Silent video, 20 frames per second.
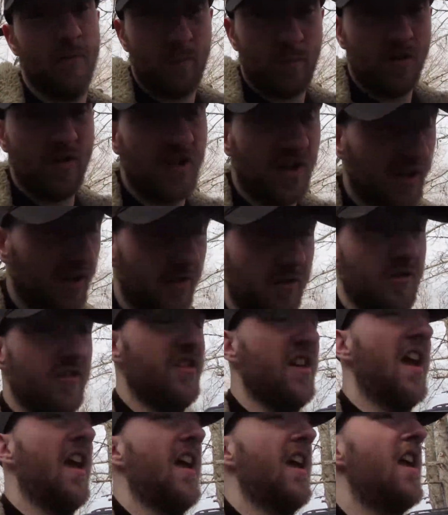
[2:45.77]
particular
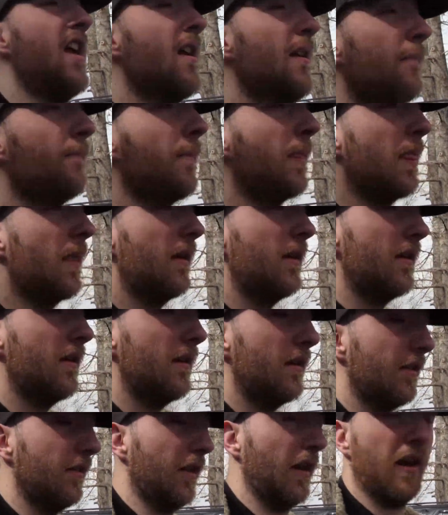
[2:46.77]
day
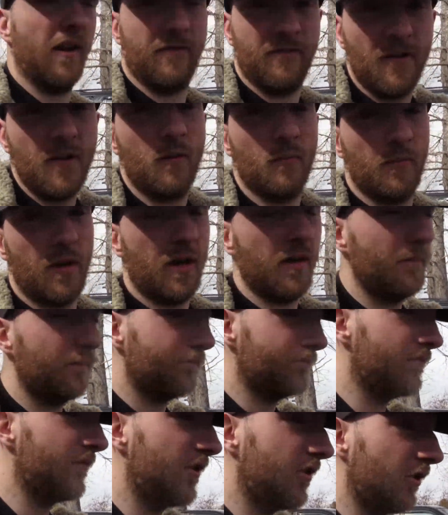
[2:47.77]
that I filmed it.
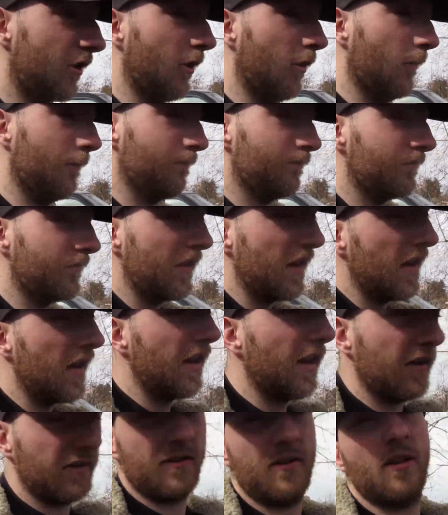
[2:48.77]
So
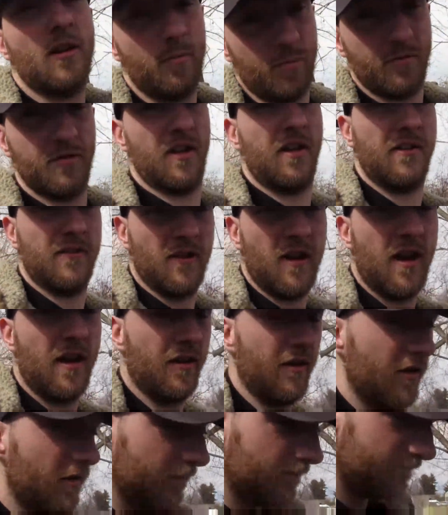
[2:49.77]
it's a couple days
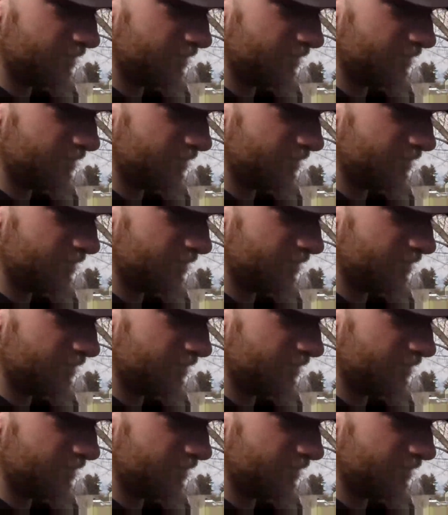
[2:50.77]
later.